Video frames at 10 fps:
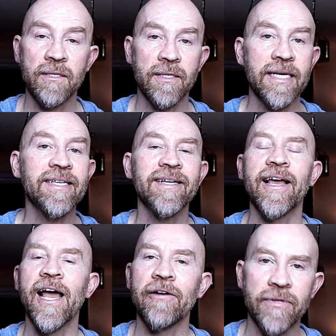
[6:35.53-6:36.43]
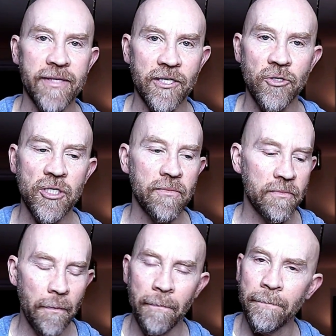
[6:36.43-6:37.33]
He did everything. You
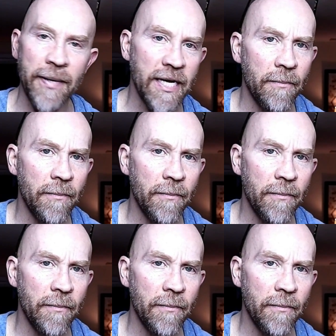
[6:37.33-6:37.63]
can beat